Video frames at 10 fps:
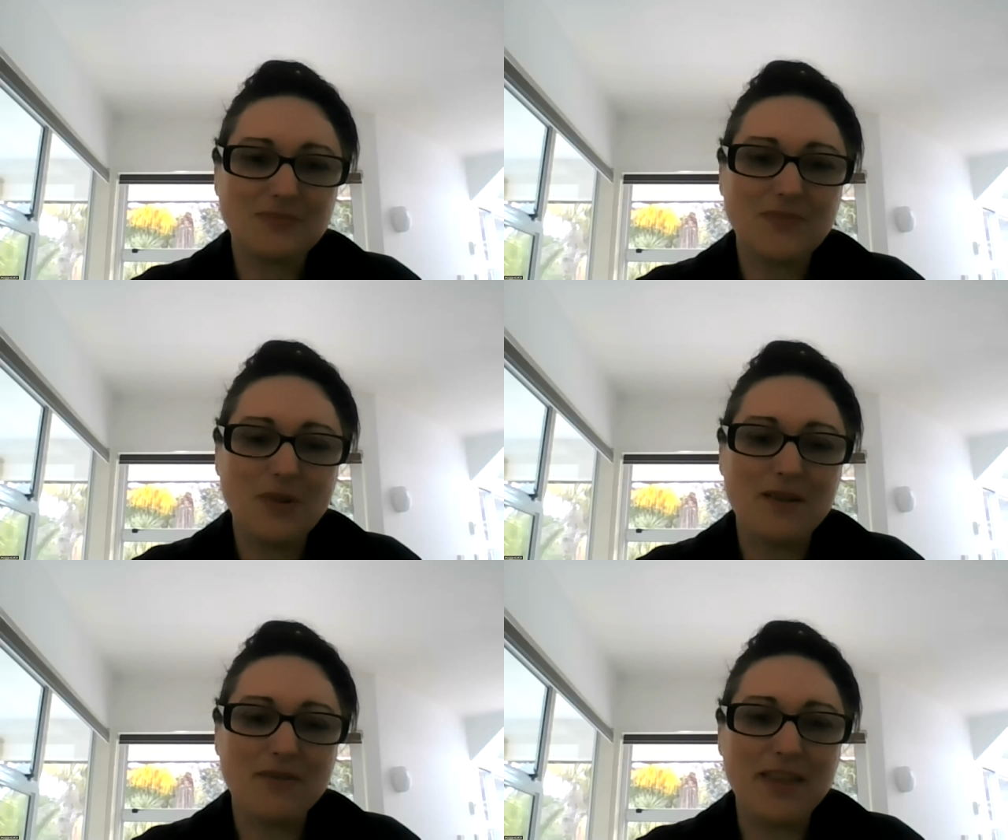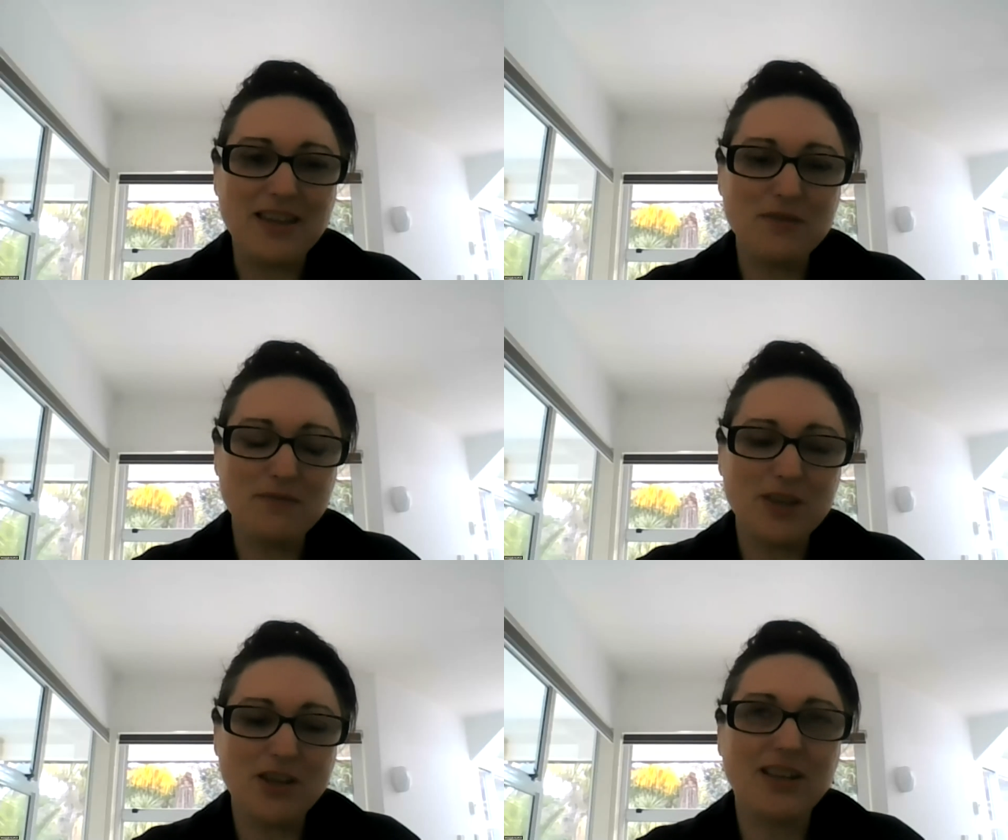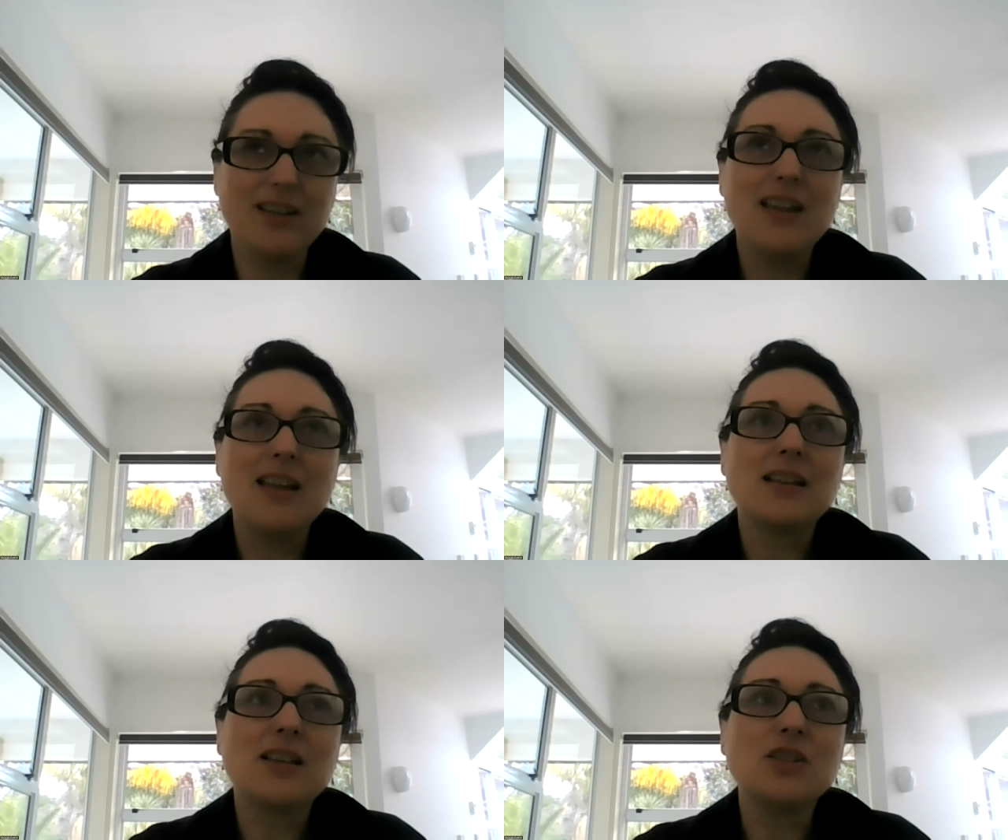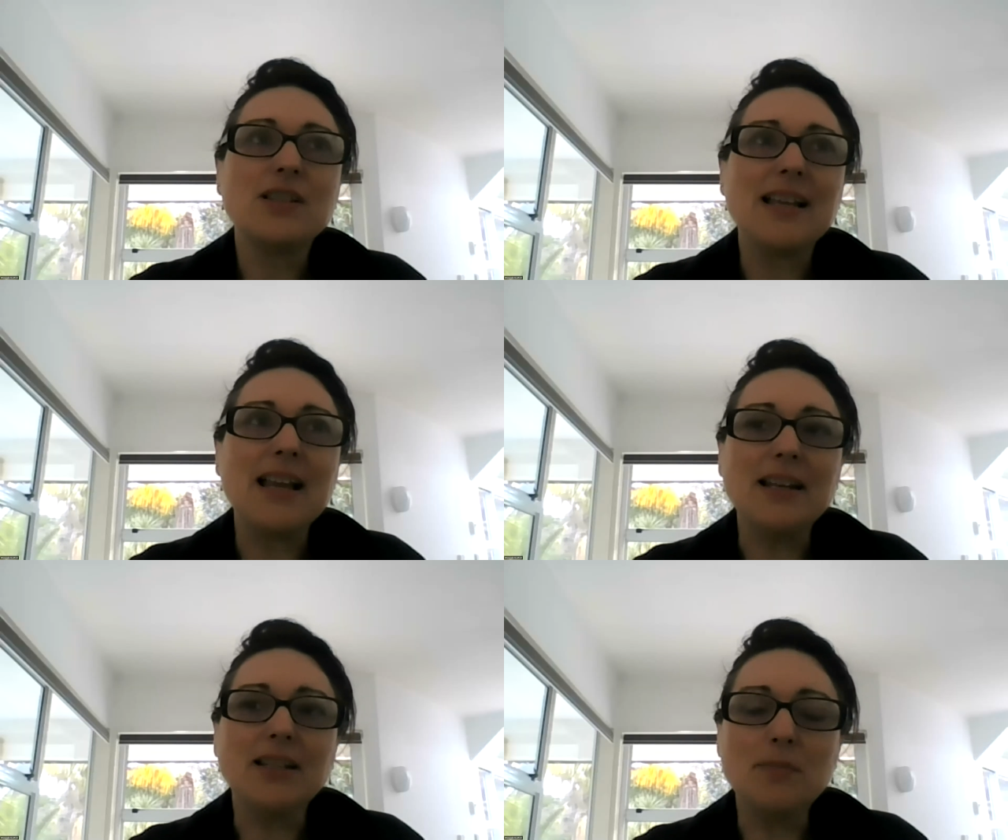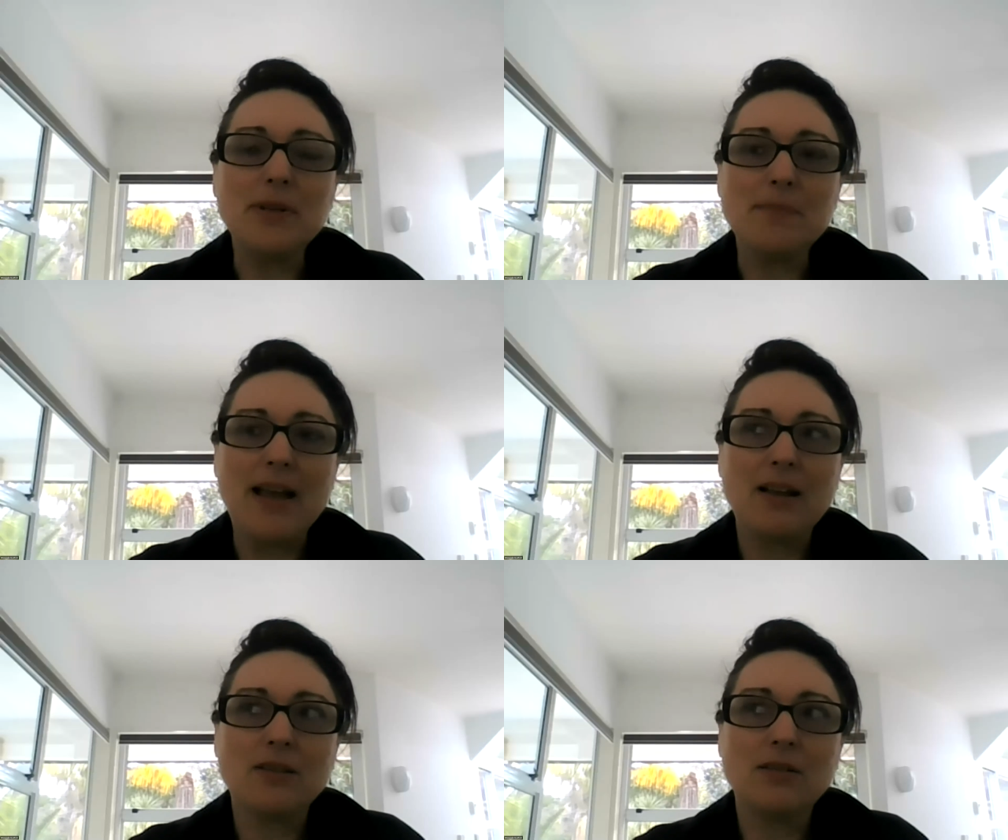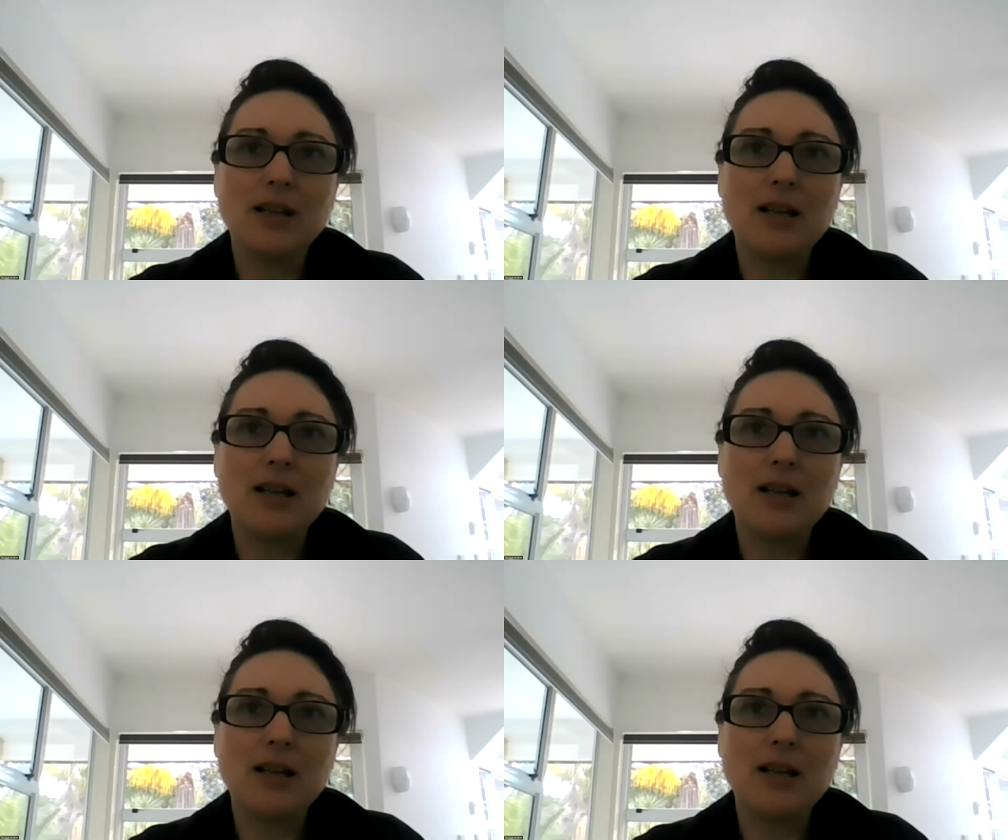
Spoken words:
Wow, thank you, Fiona. Can you say a little bit about,